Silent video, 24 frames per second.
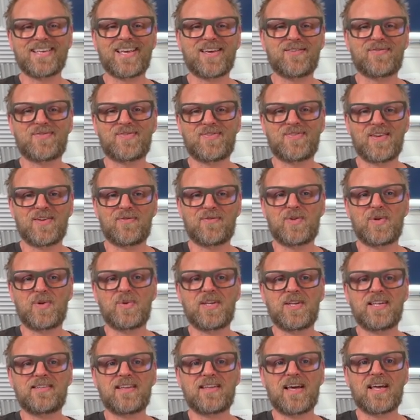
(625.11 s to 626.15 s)
if you
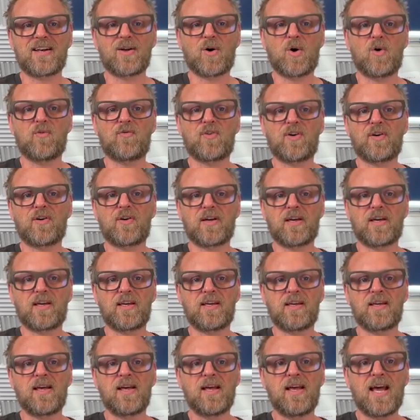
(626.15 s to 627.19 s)
need that over
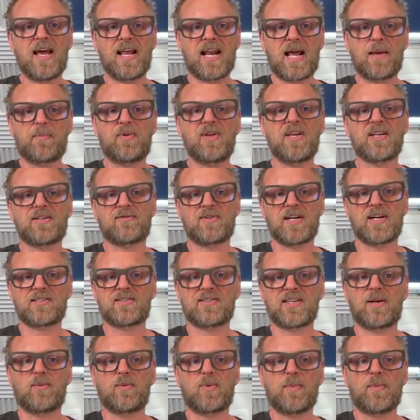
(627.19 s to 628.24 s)
an IP address
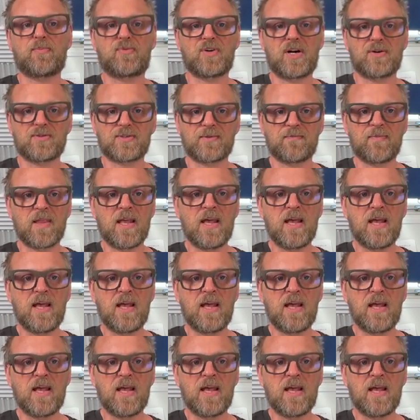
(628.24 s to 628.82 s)
in a web browser.